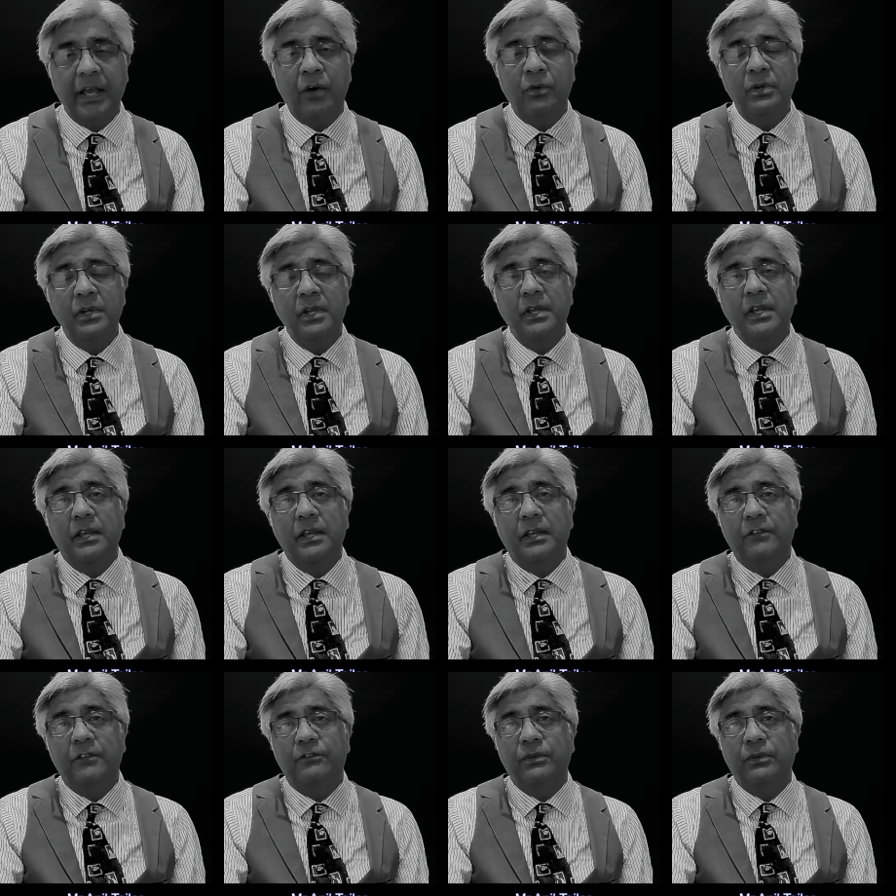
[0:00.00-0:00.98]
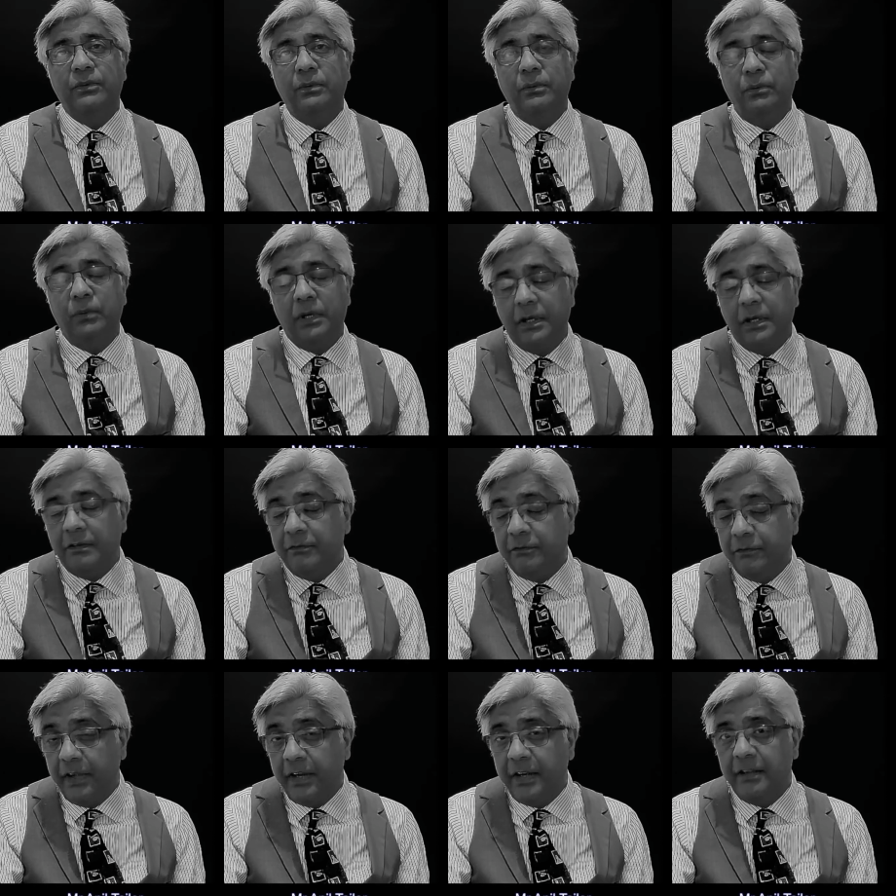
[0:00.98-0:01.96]
Now, if you were
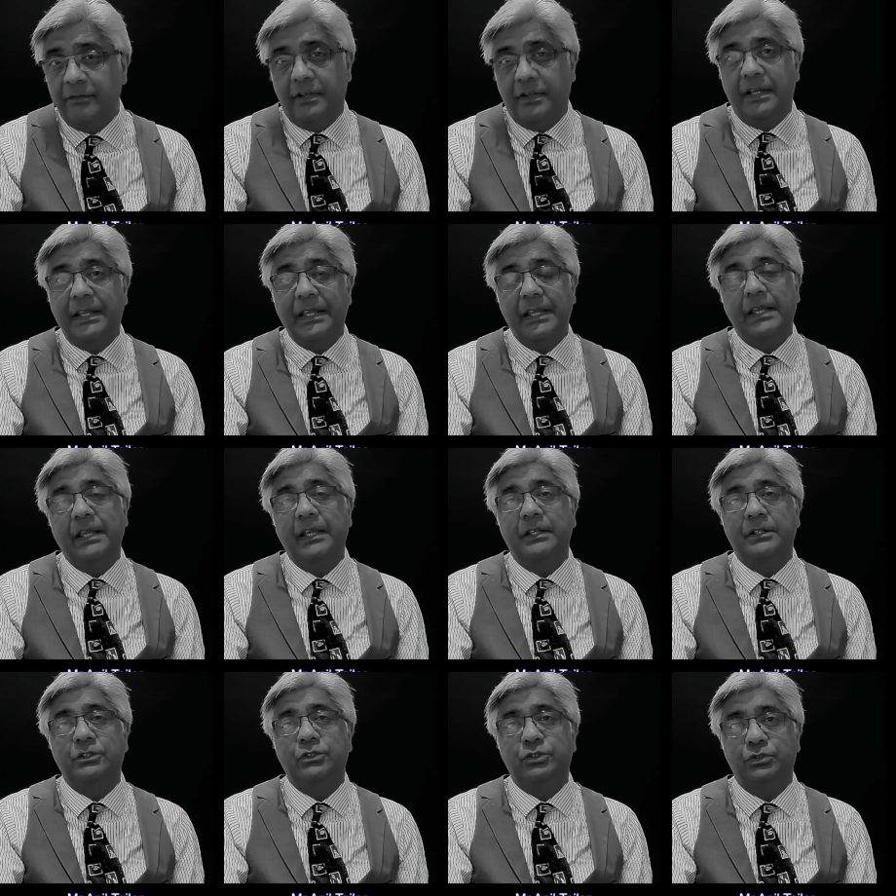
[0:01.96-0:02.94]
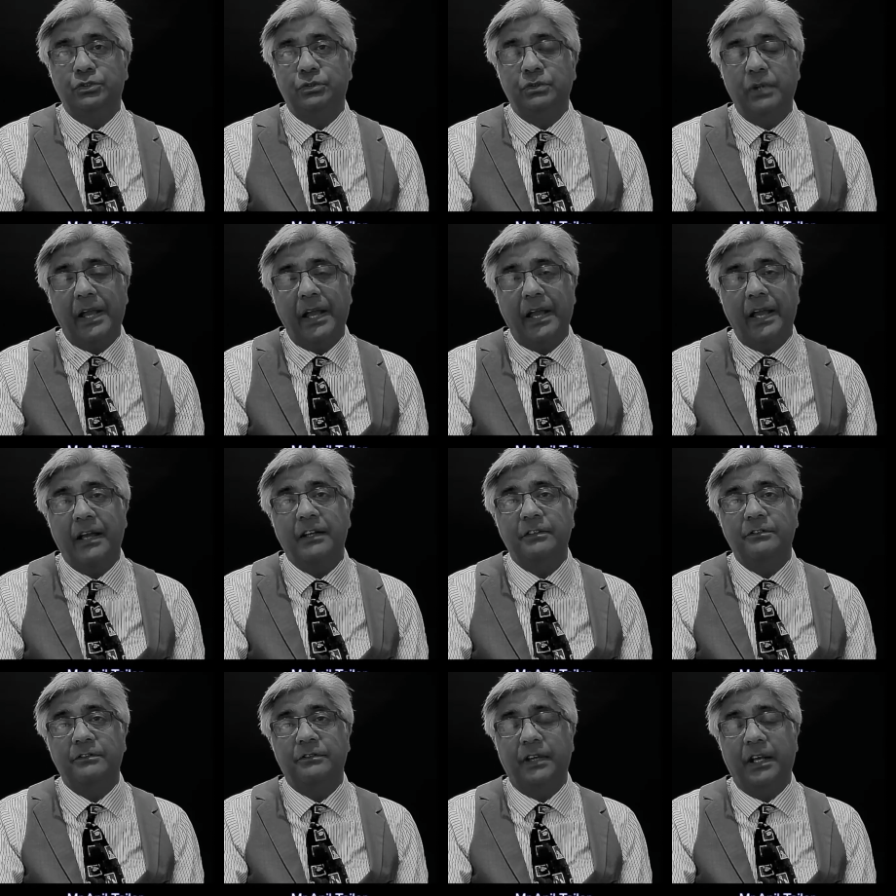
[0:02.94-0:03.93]
very, very keen to
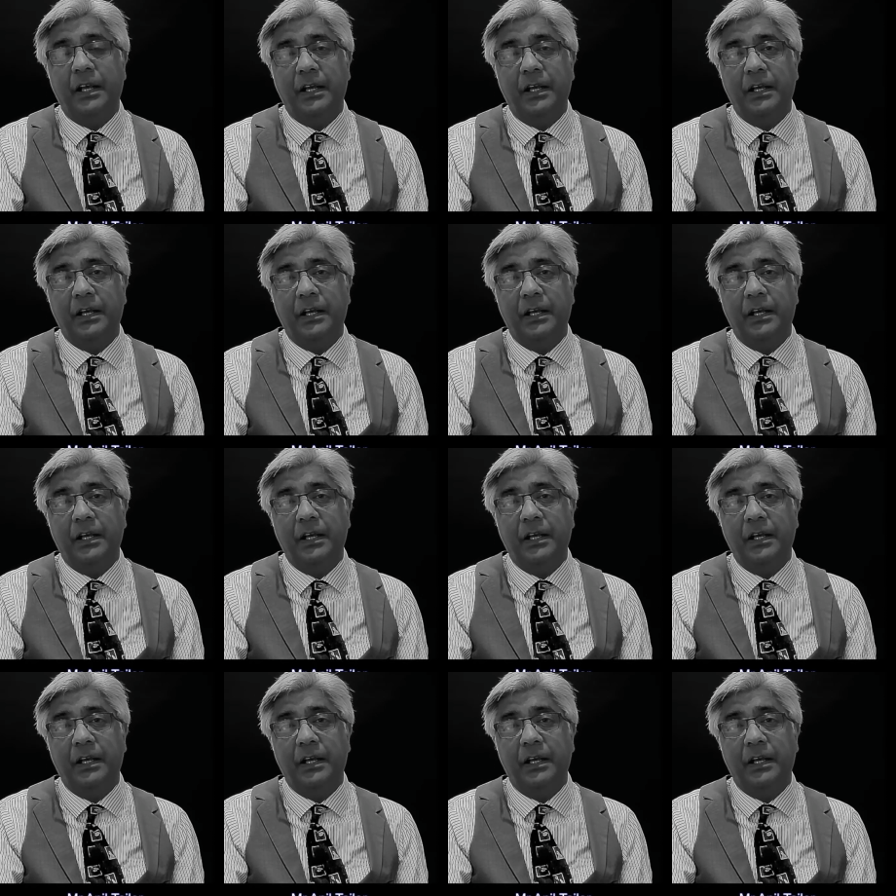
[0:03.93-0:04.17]
have